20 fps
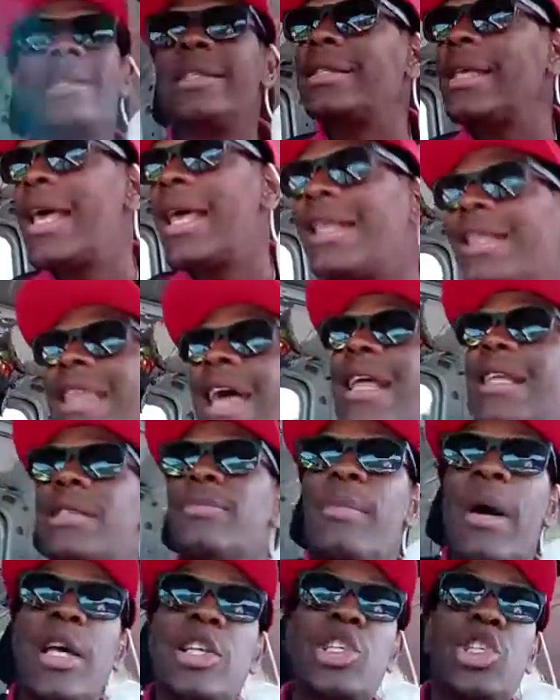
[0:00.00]
said,
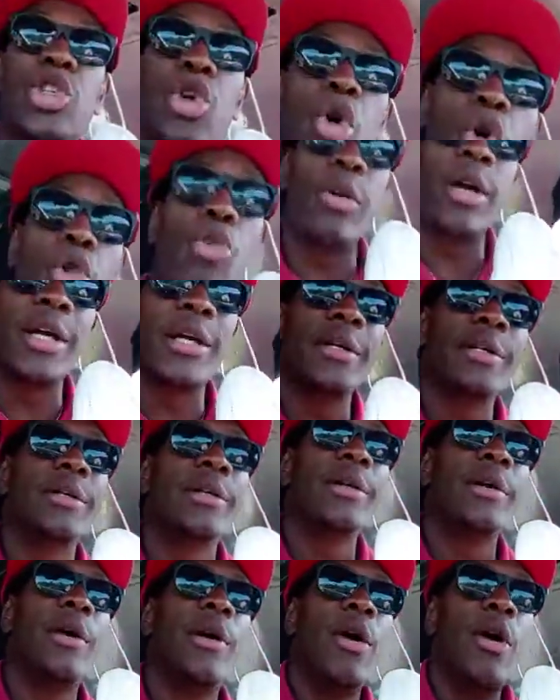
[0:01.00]
that's my story
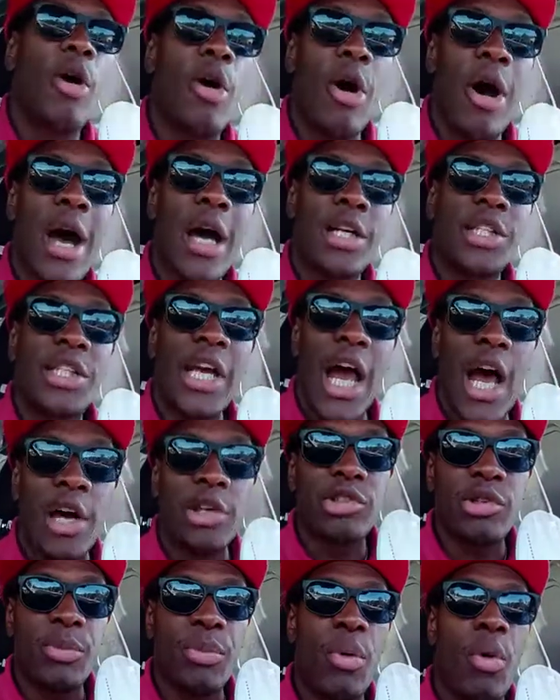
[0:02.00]
on how
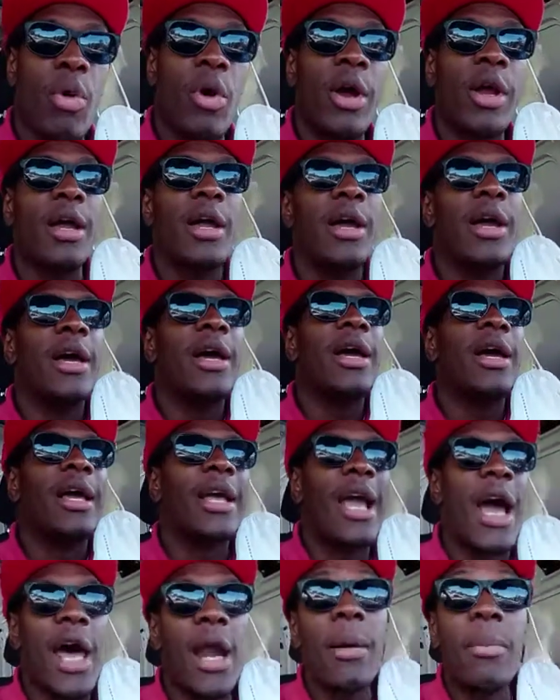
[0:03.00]
child support
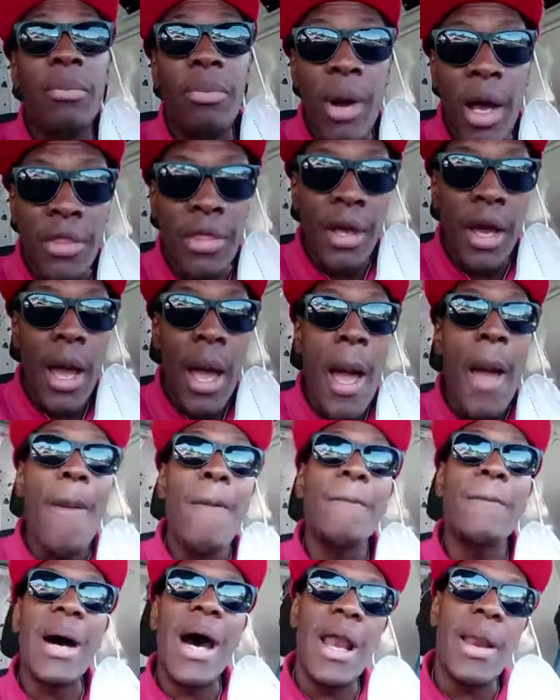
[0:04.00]
got a brother
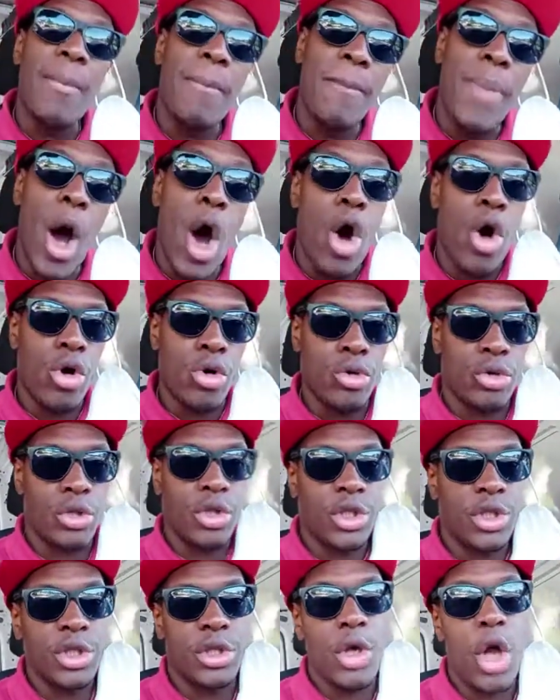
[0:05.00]
by the
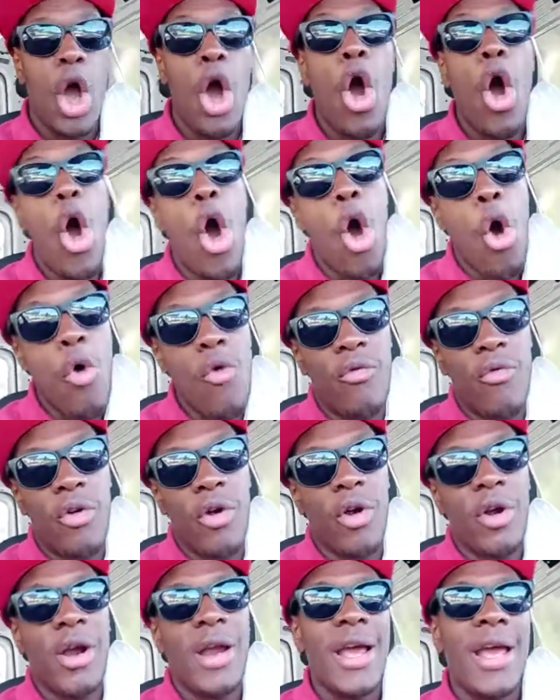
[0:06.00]
balls.
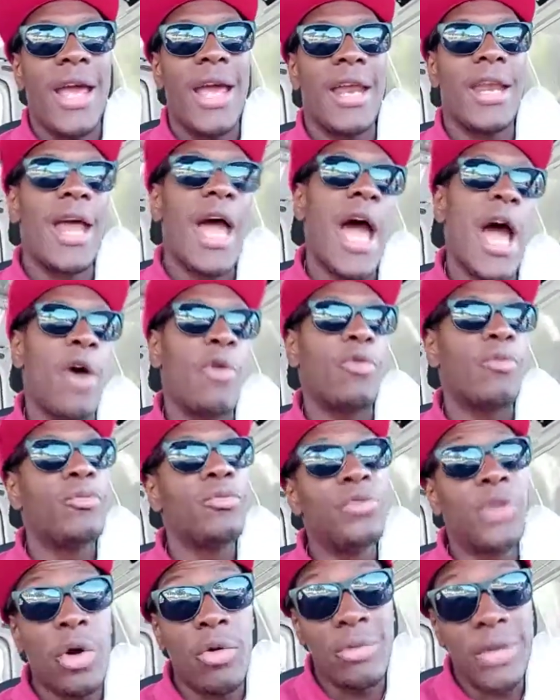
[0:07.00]
Over and out.
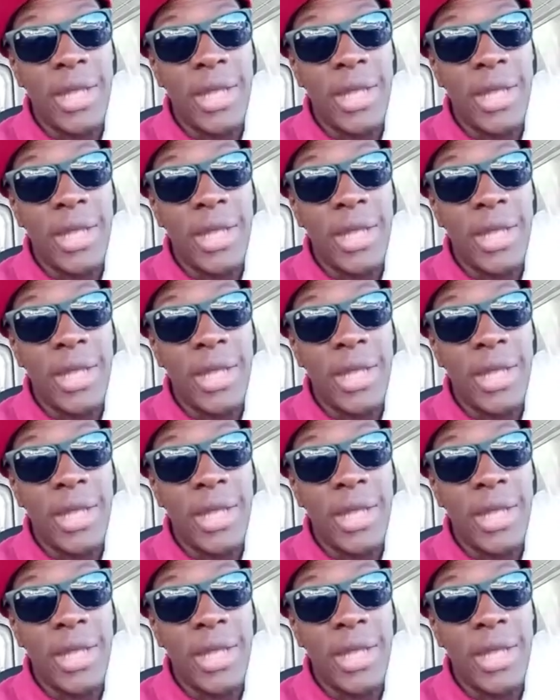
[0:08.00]
Don't